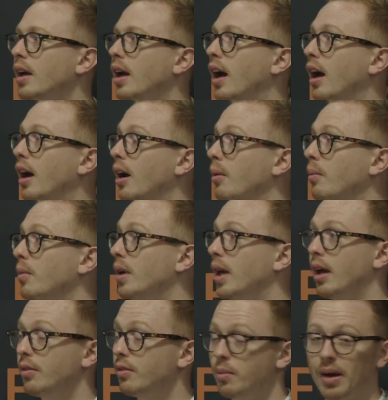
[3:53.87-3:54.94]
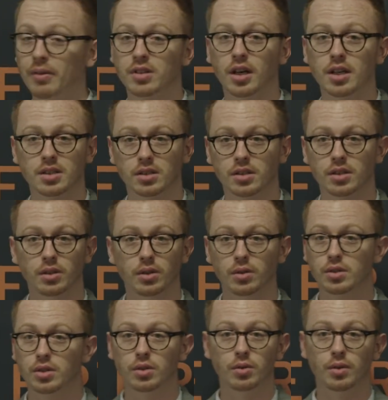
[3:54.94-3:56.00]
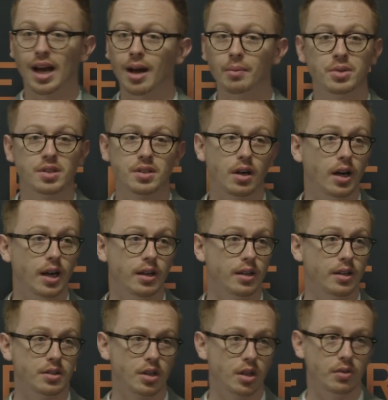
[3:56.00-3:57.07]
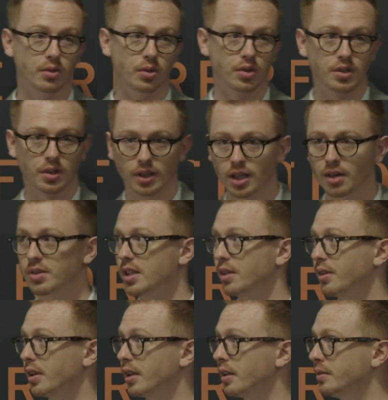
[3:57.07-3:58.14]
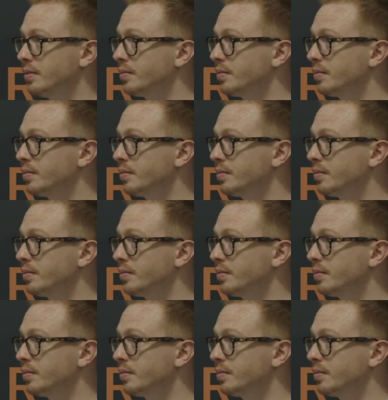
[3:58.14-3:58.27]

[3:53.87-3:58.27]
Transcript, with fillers: um, yeah, from advertising to, to app design and so forth, so it covers everything.